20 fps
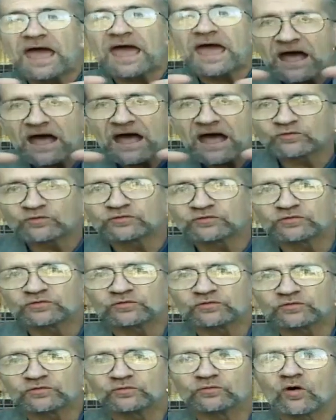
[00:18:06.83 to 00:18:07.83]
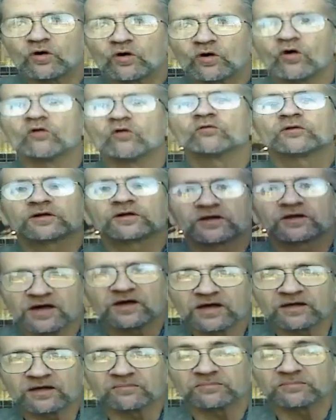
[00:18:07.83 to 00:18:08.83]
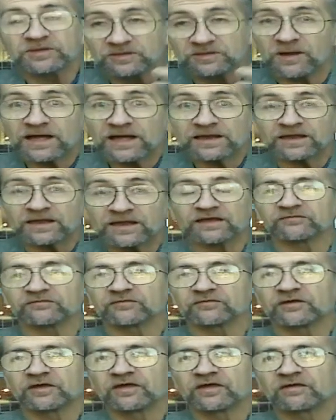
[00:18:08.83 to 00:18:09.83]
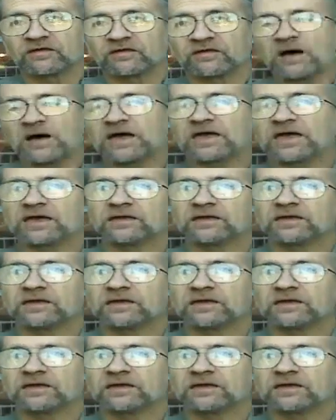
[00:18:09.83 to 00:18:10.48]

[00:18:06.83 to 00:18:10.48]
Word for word: how to overcome in my life my